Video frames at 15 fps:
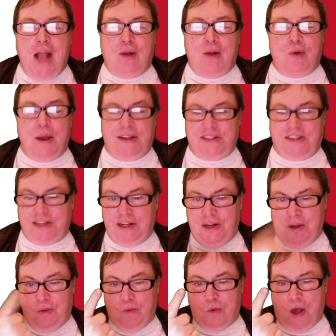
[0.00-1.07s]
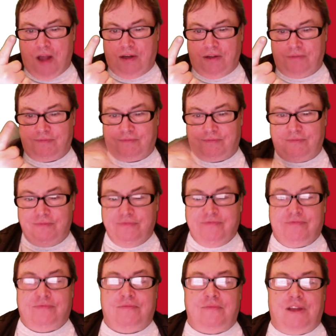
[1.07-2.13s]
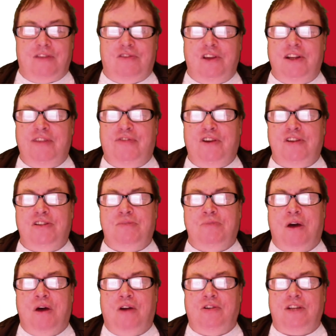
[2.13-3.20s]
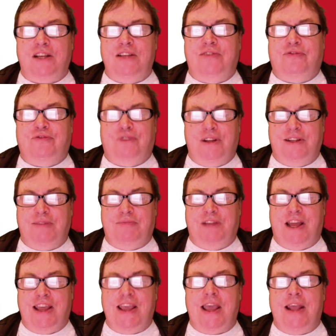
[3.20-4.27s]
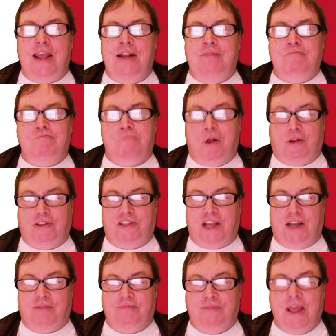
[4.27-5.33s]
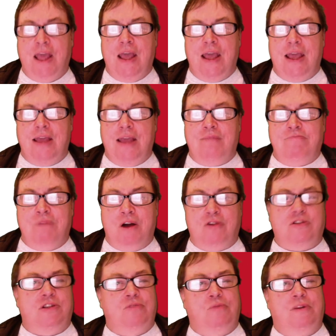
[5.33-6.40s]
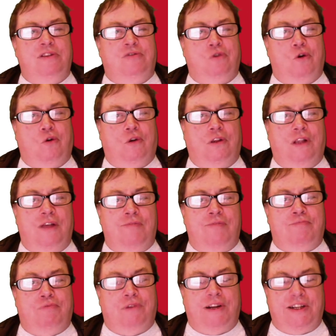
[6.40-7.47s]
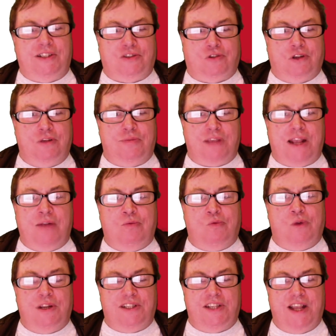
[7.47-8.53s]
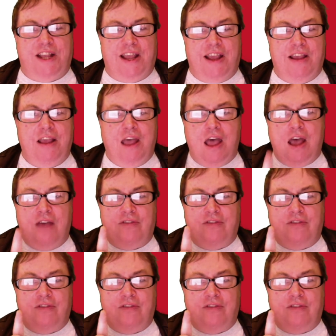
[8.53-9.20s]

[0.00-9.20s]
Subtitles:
Question 1. 31st of March is Freedom Day in Malta. It marks the withdrawal of British troops in which year of the